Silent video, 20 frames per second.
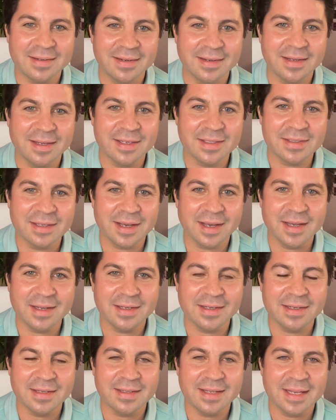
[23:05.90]
that
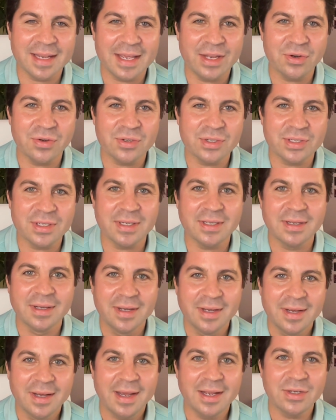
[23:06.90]
anxiety, that energy,
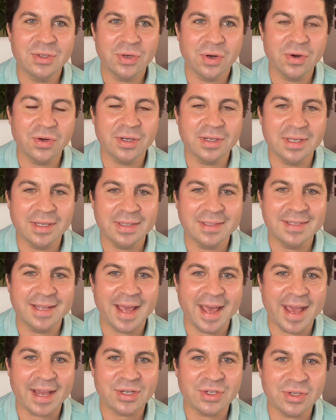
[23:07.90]
and turn it
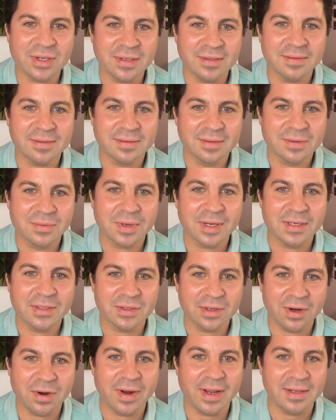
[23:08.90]
into action, right?
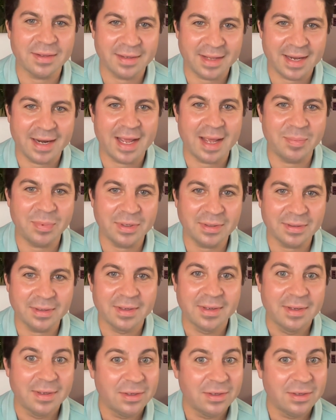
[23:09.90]
It's like, all right, that happened.